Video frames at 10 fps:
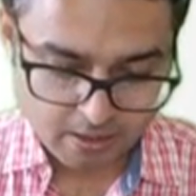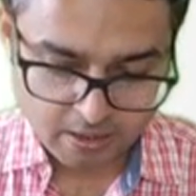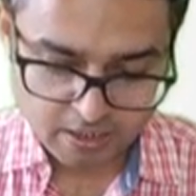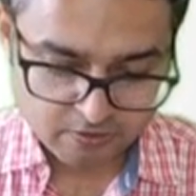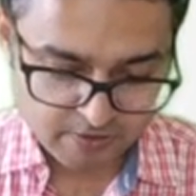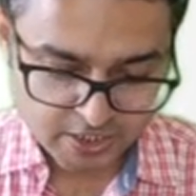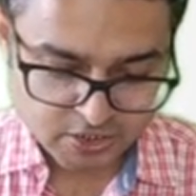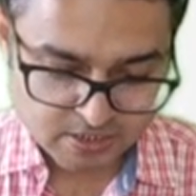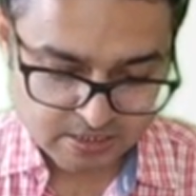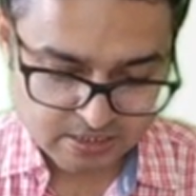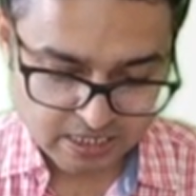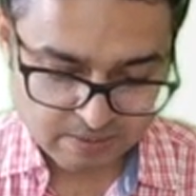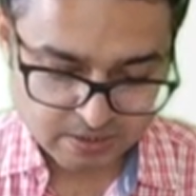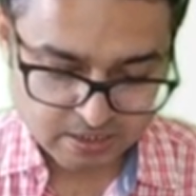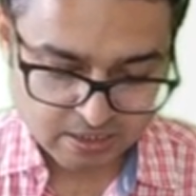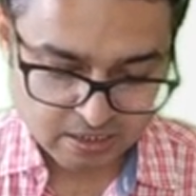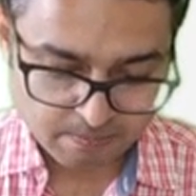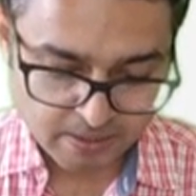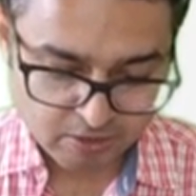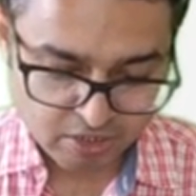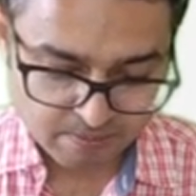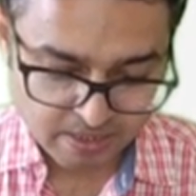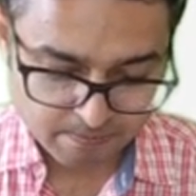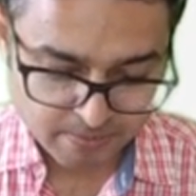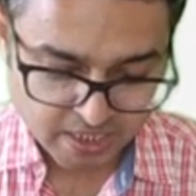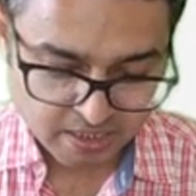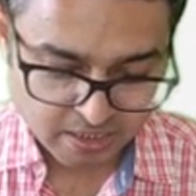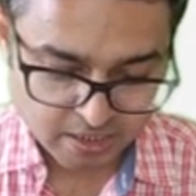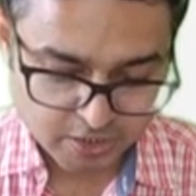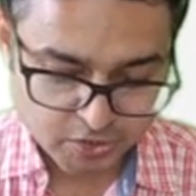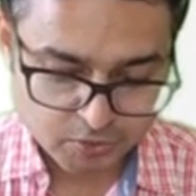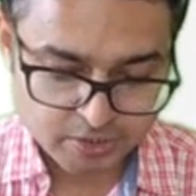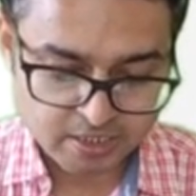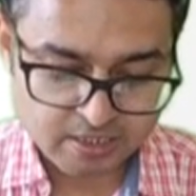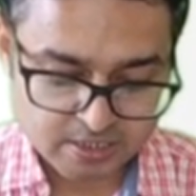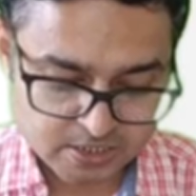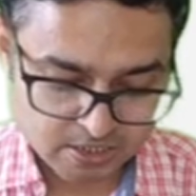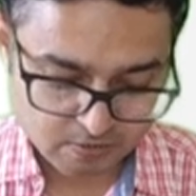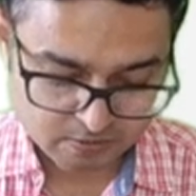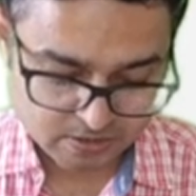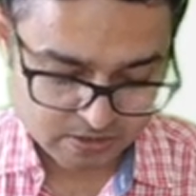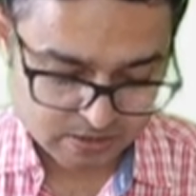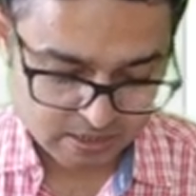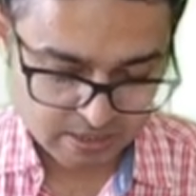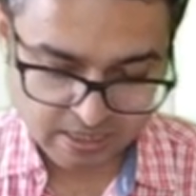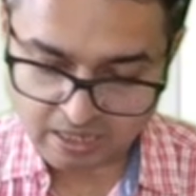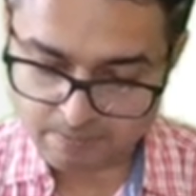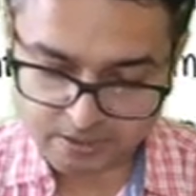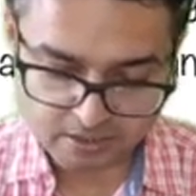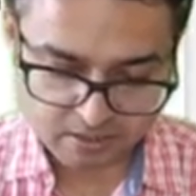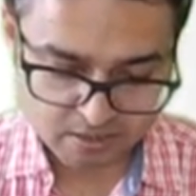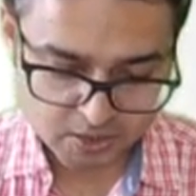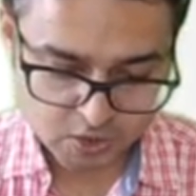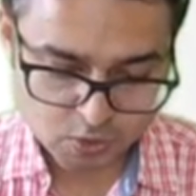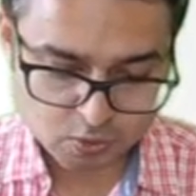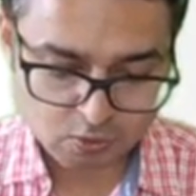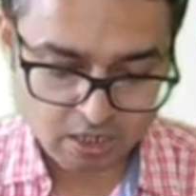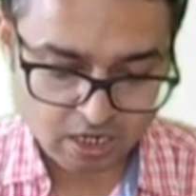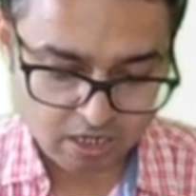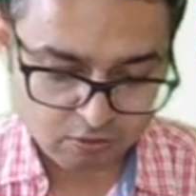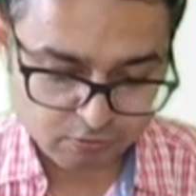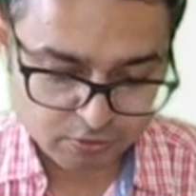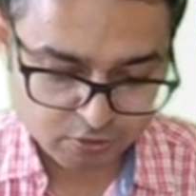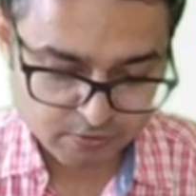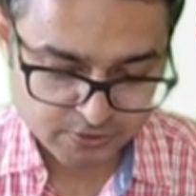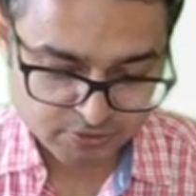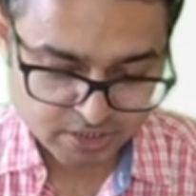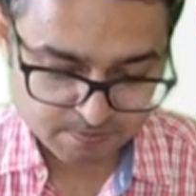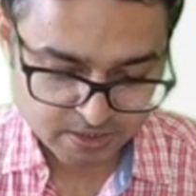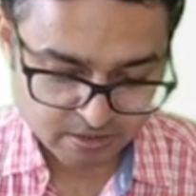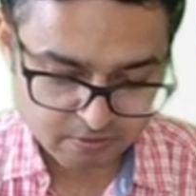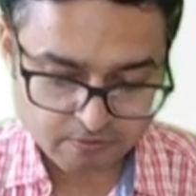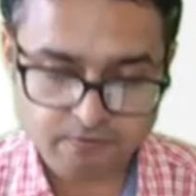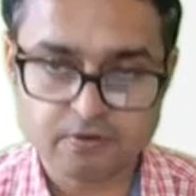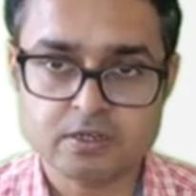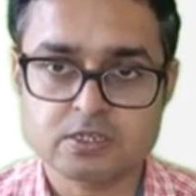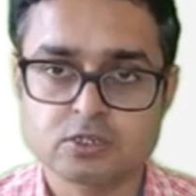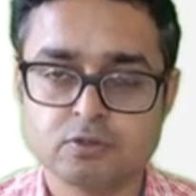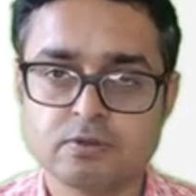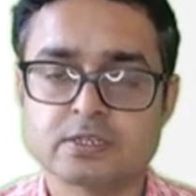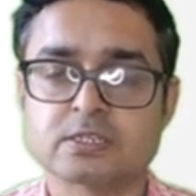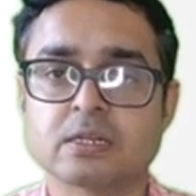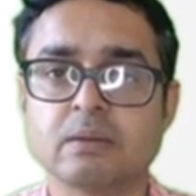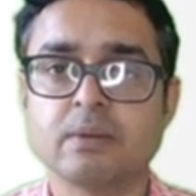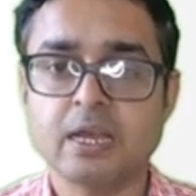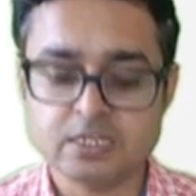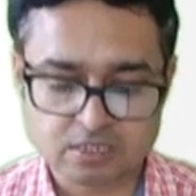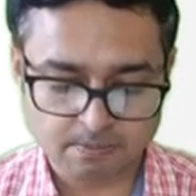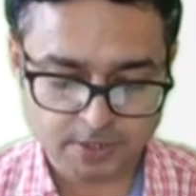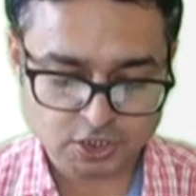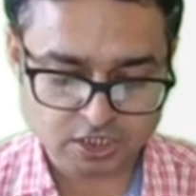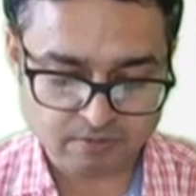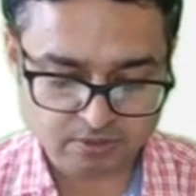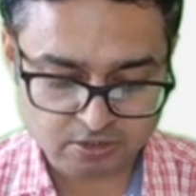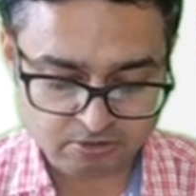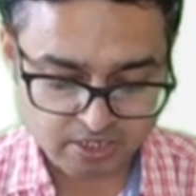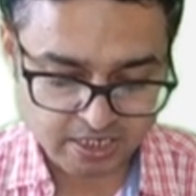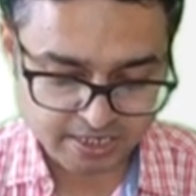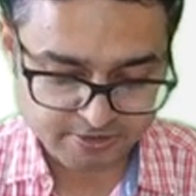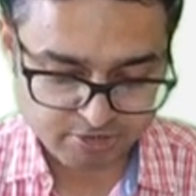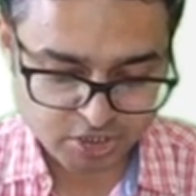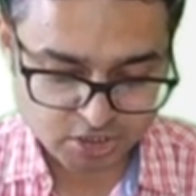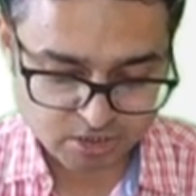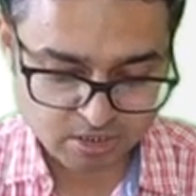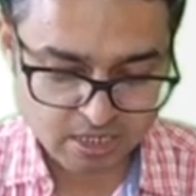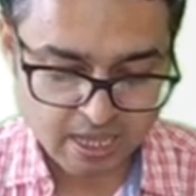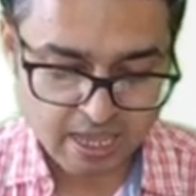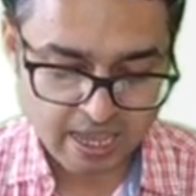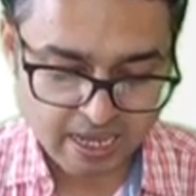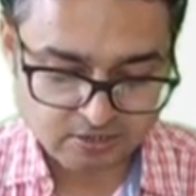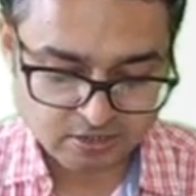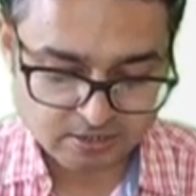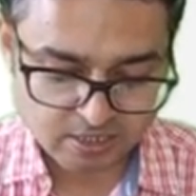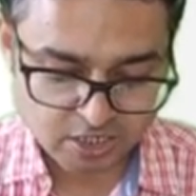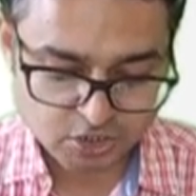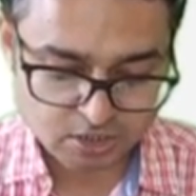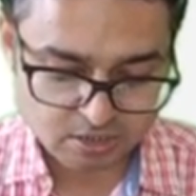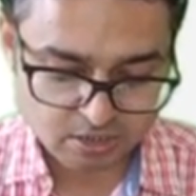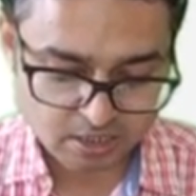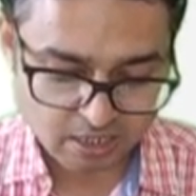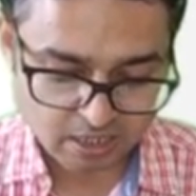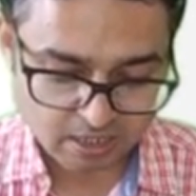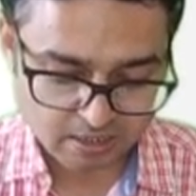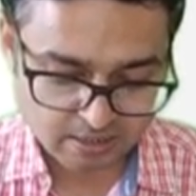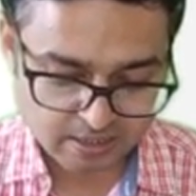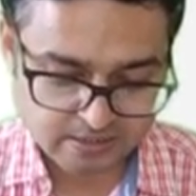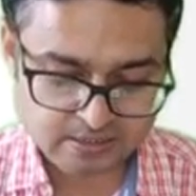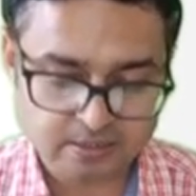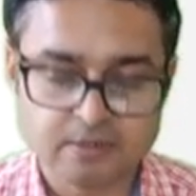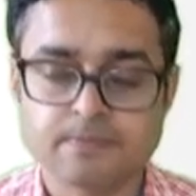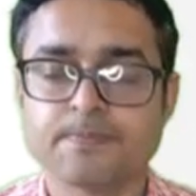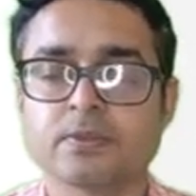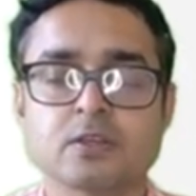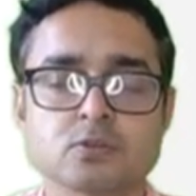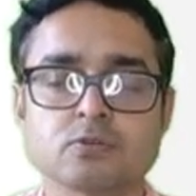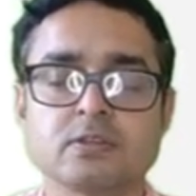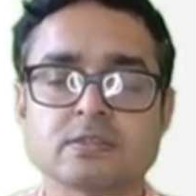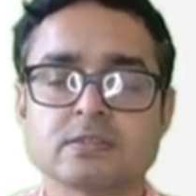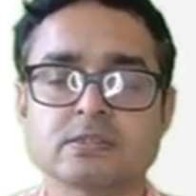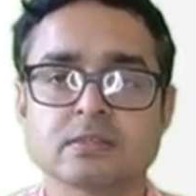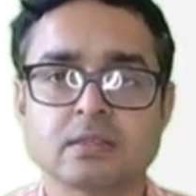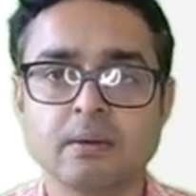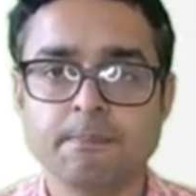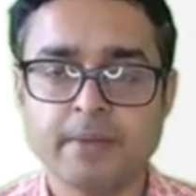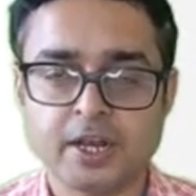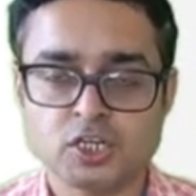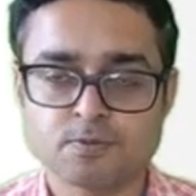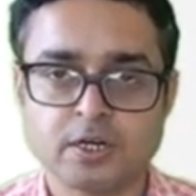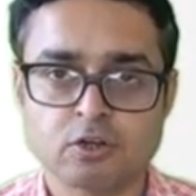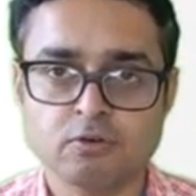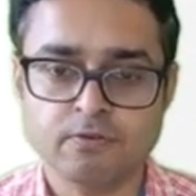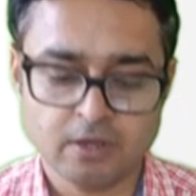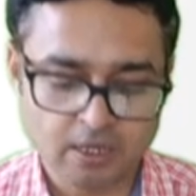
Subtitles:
Infections can be there, pyloric membrane and duodenal stenosis can be there. So how you will treatment? First, you will stabilize the patient with the rehydration, anti-suction, antacid. So this is the management of